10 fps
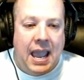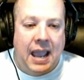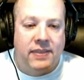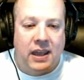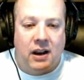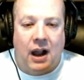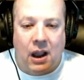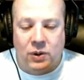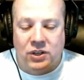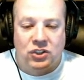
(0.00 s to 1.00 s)
And then
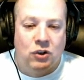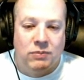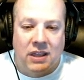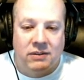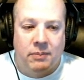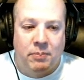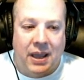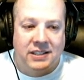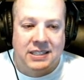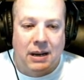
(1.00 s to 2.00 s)
I would assume then
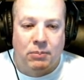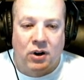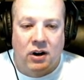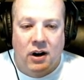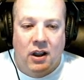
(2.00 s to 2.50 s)
beds number